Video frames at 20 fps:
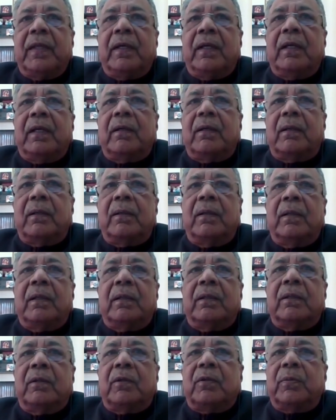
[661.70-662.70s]
Now,
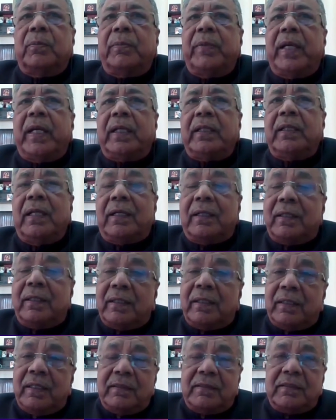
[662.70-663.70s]
to make
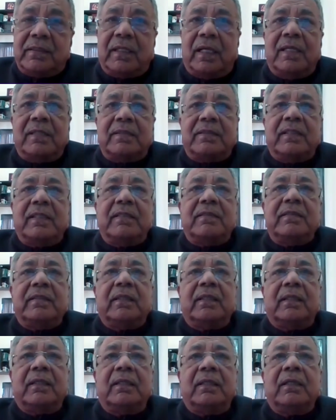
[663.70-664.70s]
this task
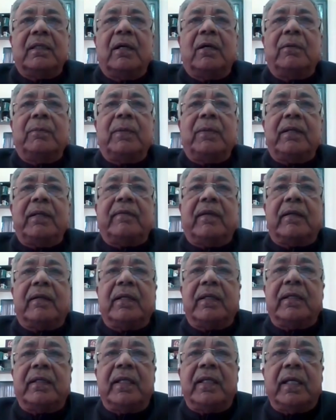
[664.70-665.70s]
easier, the government has
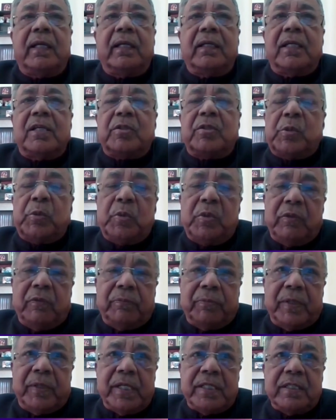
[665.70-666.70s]
undertaken a slew
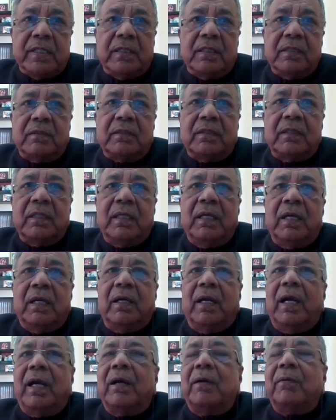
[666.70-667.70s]
of measures,
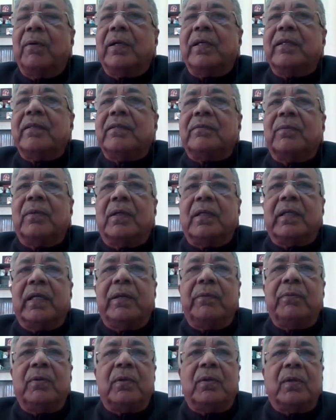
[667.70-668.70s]
what
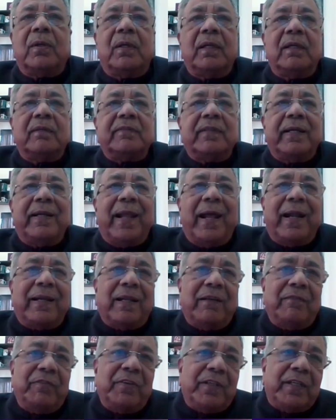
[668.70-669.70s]
I would call as the
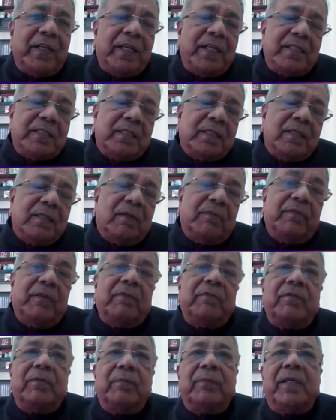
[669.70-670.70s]
datafication of
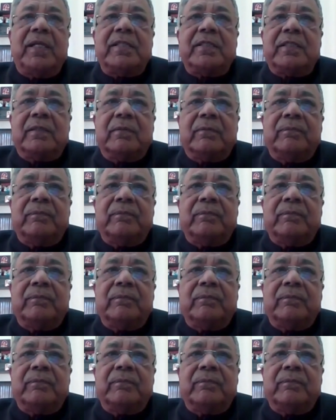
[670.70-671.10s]
information.